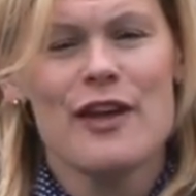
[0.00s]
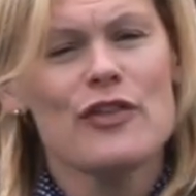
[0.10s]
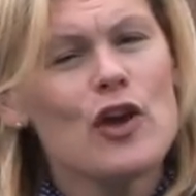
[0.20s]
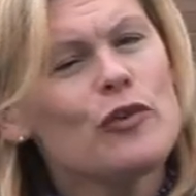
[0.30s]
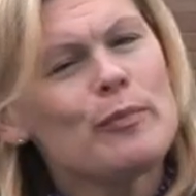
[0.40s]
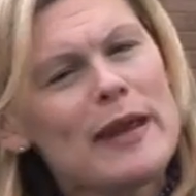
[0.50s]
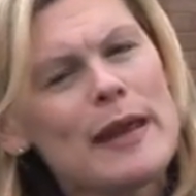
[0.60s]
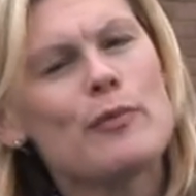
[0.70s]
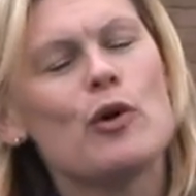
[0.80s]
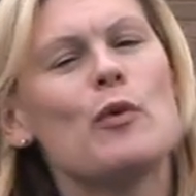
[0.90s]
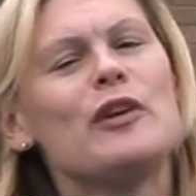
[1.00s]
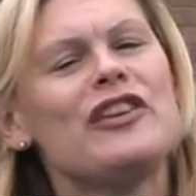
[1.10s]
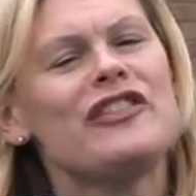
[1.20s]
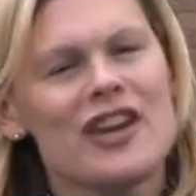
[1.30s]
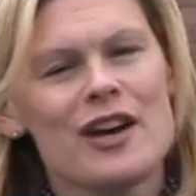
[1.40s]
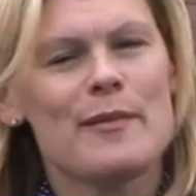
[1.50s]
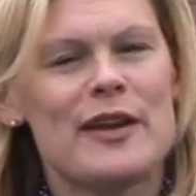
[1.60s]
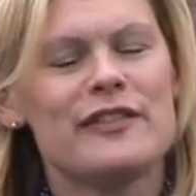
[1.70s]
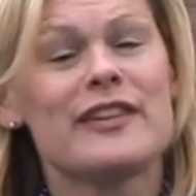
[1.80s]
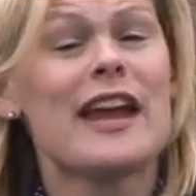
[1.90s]
Those people were
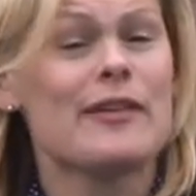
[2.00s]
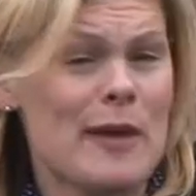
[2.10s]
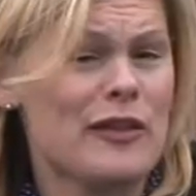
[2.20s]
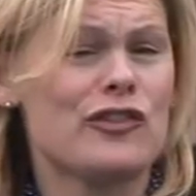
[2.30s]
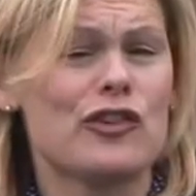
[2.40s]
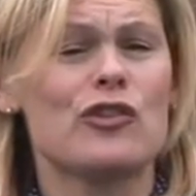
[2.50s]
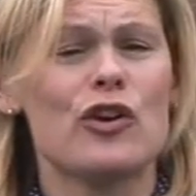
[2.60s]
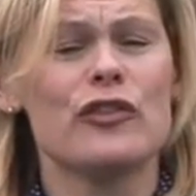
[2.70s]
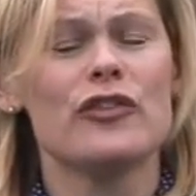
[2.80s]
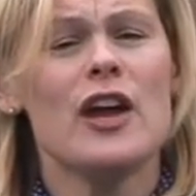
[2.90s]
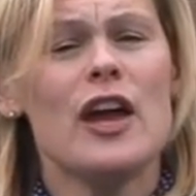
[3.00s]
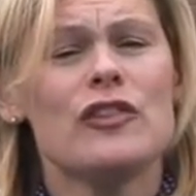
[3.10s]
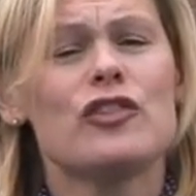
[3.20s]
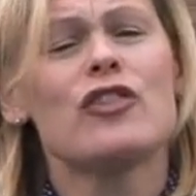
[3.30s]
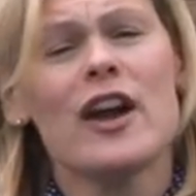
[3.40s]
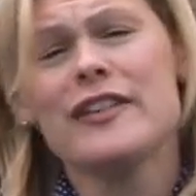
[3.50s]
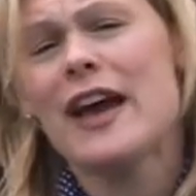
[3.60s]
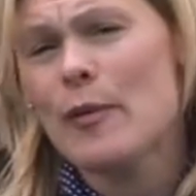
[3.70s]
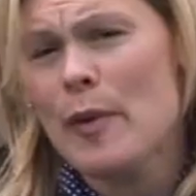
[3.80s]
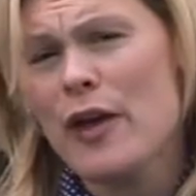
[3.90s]
determined to get a message across to try to
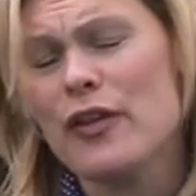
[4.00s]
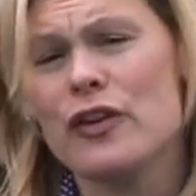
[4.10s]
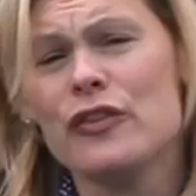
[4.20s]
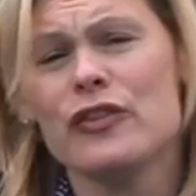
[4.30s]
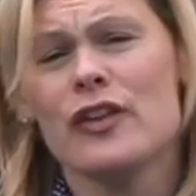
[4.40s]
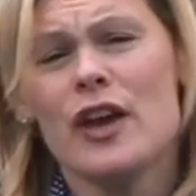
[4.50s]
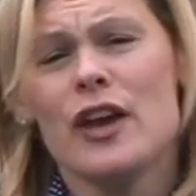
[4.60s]
help others